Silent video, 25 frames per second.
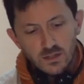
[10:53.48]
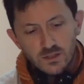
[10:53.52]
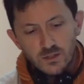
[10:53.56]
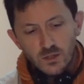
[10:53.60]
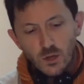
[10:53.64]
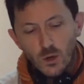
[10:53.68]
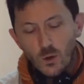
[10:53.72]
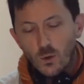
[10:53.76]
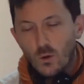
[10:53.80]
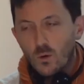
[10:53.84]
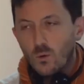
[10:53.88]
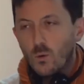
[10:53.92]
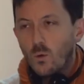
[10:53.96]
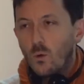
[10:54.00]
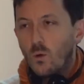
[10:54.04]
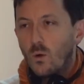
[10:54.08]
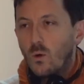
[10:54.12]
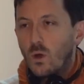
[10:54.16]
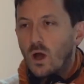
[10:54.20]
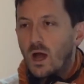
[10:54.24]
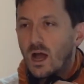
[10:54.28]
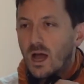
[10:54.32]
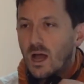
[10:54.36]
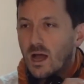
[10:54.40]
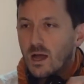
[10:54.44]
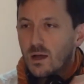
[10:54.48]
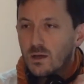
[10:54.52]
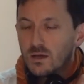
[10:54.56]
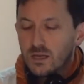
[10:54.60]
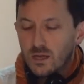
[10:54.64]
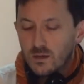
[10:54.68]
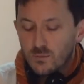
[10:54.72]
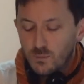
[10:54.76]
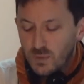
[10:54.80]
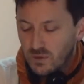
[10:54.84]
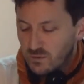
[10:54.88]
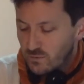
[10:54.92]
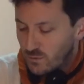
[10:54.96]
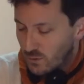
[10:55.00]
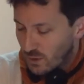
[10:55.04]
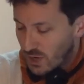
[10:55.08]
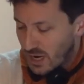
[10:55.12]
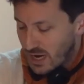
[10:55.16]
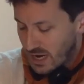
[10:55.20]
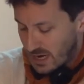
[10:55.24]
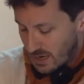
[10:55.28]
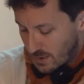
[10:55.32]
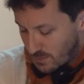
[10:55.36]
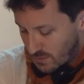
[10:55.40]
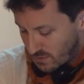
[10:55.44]
So before
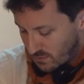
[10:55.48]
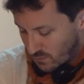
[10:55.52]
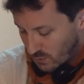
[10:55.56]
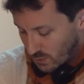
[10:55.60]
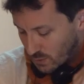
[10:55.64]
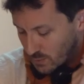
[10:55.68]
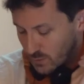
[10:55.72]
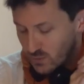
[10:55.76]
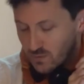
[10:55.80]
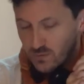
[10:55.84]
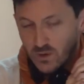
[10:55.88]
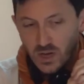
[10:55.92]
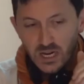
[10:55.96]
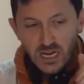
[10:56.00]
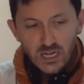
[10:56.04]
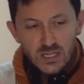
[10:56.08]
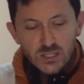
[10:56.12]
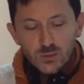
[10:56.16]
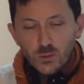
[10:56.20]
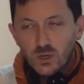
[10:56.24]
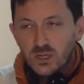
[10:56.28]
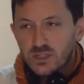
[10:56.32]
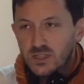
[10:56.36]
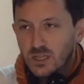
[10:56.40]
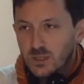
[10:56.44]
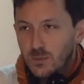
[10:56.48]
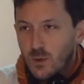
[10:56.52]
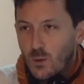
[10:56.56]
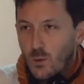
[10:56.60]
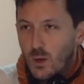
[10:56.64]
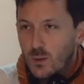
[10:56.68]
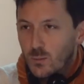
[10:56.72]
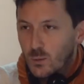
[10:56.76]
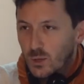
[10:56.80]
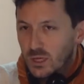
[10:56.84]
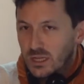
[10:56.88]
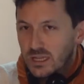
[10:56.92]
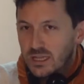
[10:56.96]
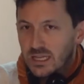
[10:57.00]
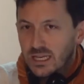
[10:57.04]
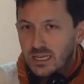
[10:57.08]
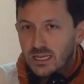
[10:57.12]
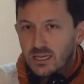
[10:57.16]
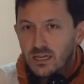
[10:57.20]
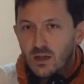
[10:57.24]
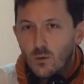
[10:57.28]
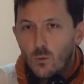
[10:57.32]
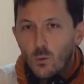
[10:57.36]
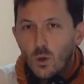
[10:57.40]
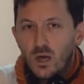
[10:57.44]
we move on, I just want to talk about one more
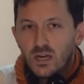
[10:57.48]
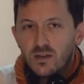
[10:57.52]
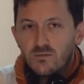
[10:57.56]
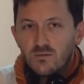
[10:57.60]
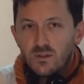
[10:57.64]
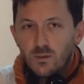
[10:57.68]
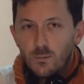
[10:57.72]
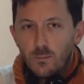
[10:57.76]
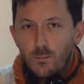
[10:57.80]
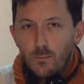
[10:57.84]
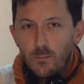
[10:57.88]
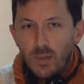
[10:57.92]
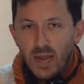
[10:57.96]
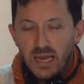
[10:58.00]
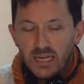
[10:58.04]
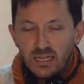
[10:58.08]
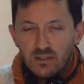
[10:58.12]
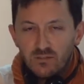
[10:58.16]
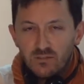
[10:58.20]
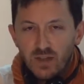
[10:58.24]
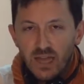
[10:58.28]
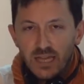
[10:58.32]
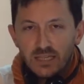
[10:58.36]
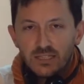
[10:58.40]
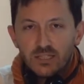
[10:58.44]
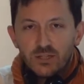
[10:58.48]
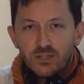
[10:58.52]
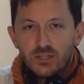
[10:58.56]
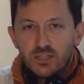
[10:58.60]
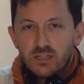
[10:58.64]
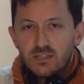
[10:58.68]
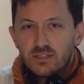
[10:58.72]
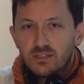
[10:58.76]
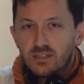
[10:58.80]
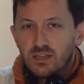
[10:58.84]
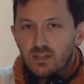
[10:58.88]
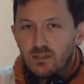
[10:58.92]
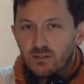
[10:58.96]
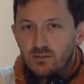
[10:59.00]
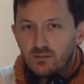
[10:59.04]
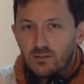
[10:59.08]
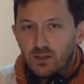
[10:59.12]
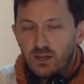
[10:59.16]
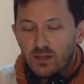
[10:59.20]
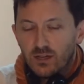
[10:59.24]
thing. One of the main advantages of